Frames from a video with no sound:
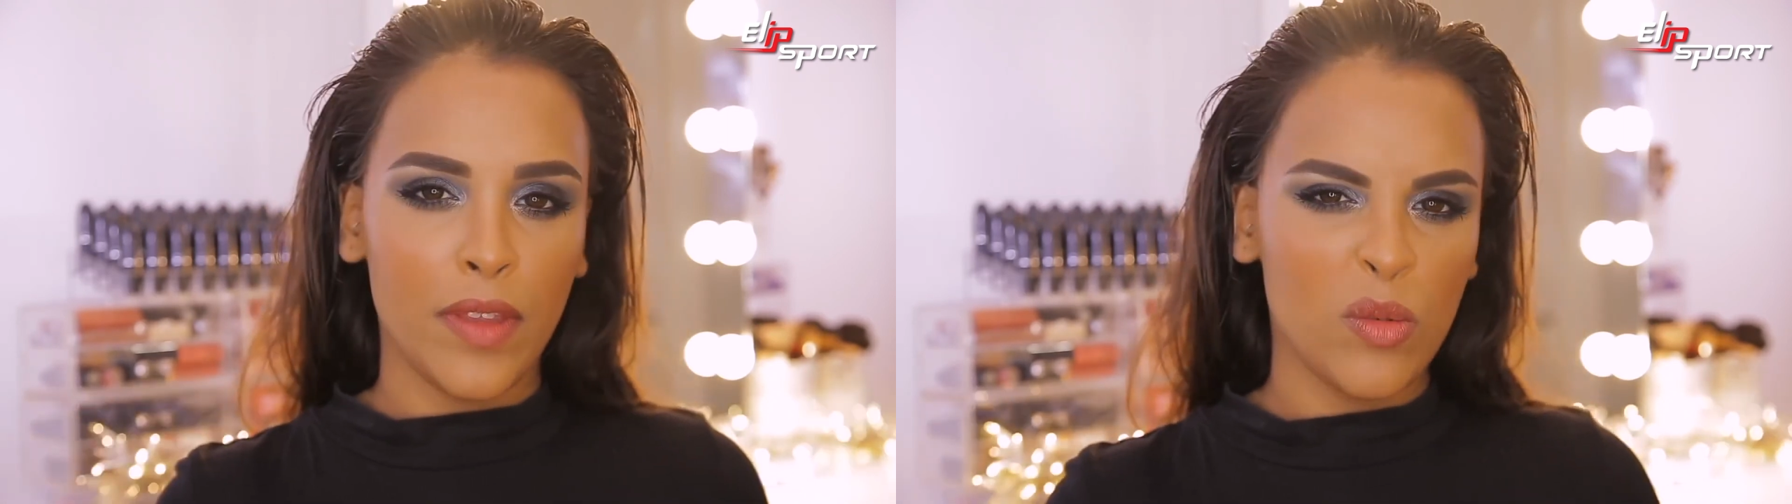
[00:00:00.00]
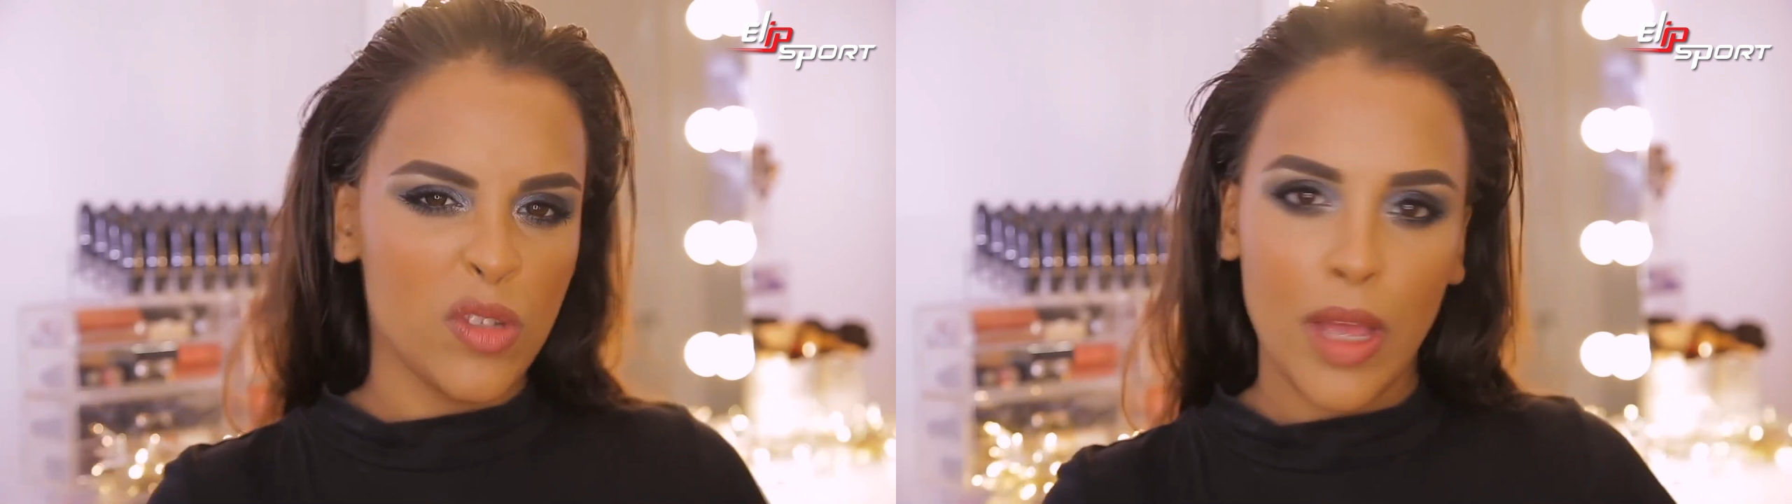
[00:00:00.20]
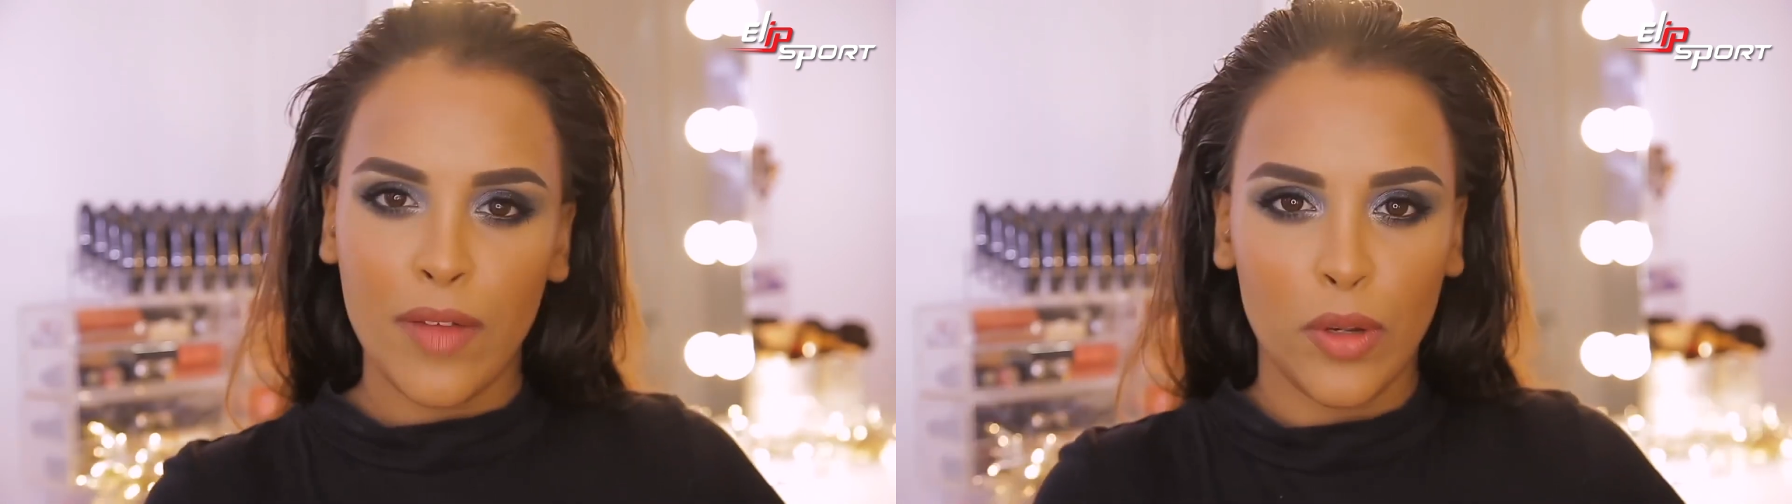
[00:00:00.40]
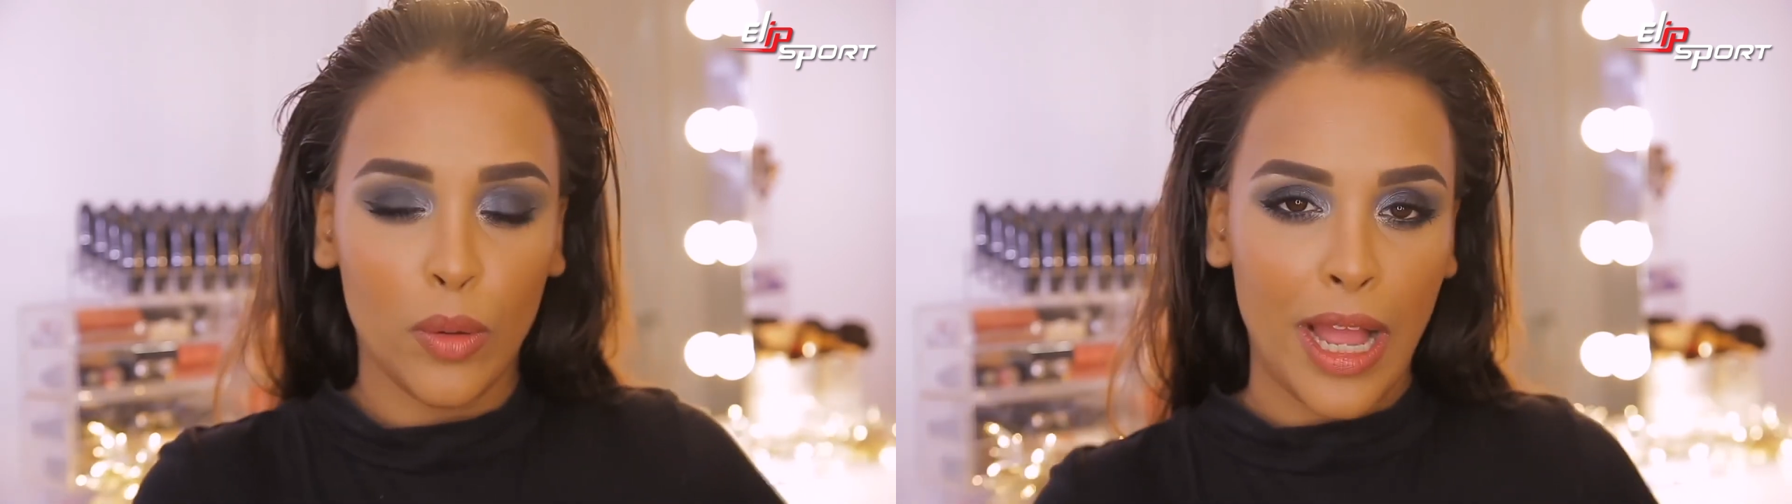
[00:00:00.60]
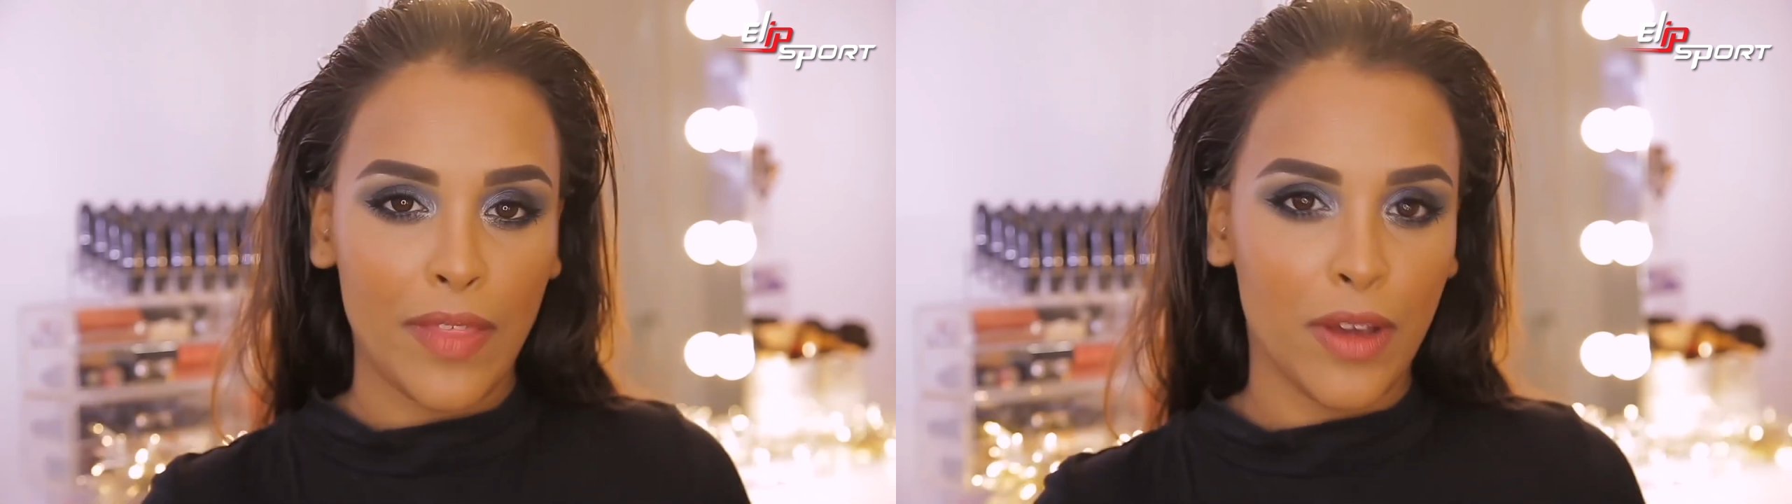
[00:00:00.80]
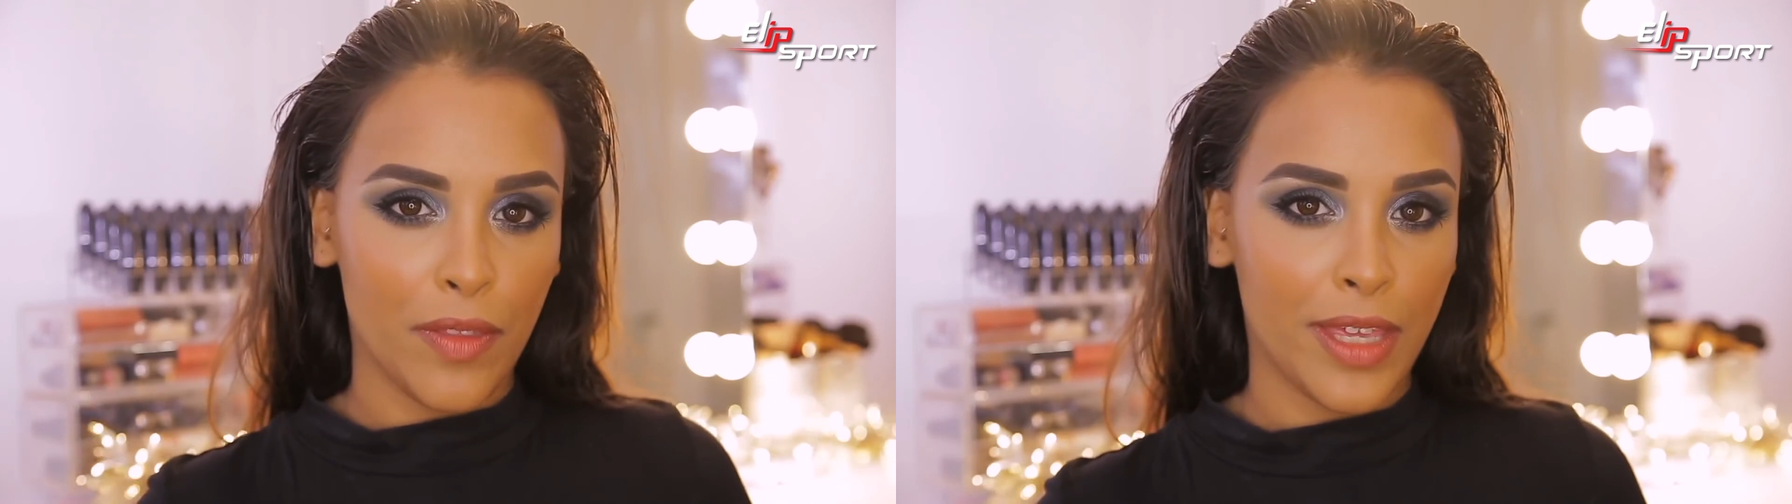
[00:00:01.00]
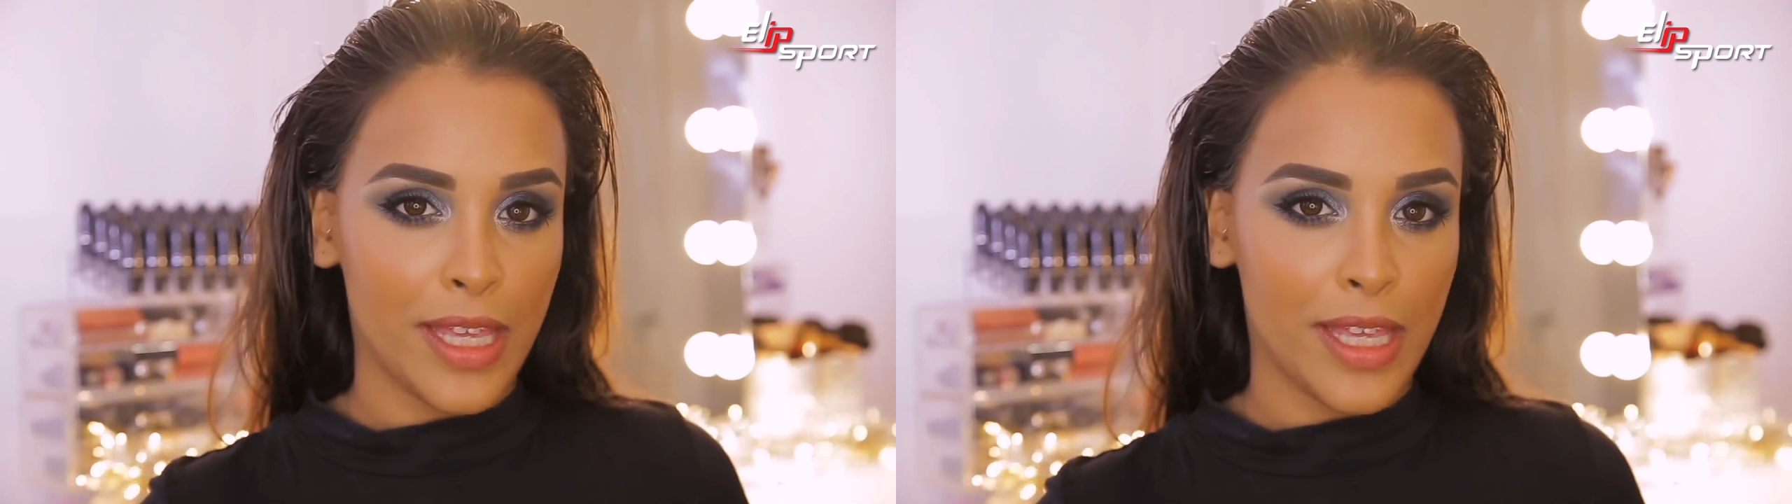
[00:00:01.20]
and then also have a look at the other